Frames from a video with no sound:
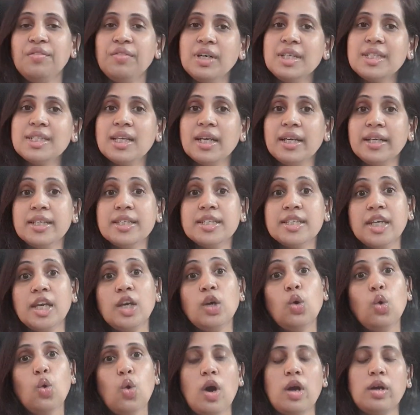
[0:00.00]
First, let us
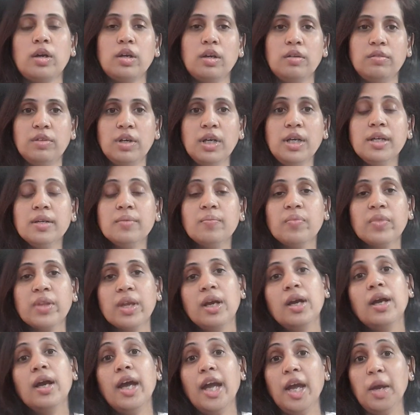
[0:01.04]
see who are covered.
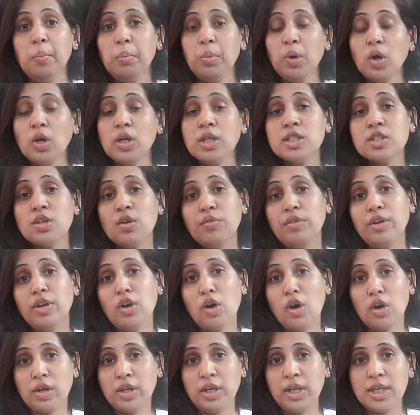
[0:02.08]
Employees of
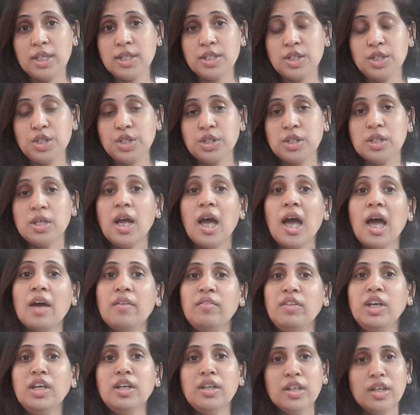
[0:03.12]
an organization
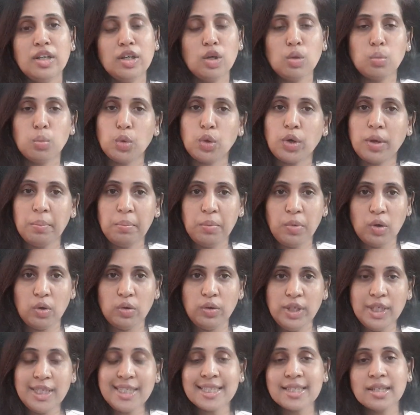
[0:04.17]
having 10 or more
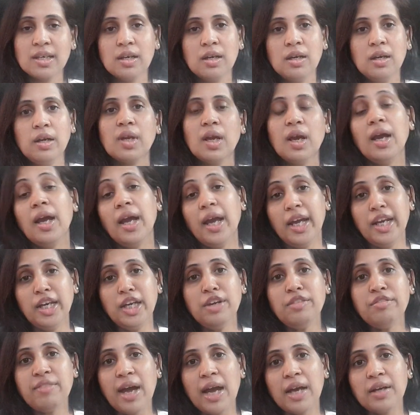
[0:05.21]
employees,
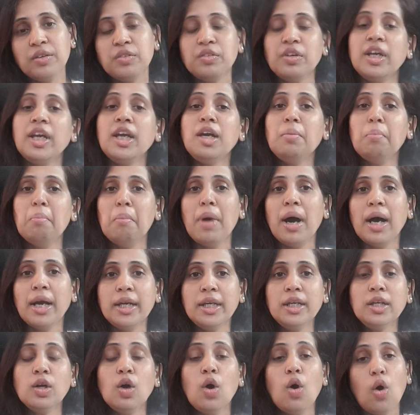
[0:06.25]
any factory,
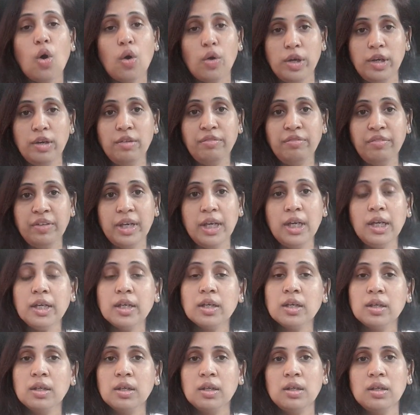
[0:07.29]
mine, oil
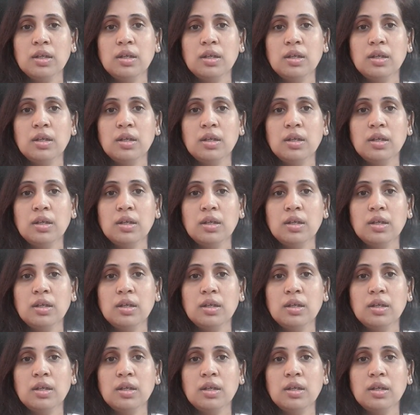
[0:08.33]
field,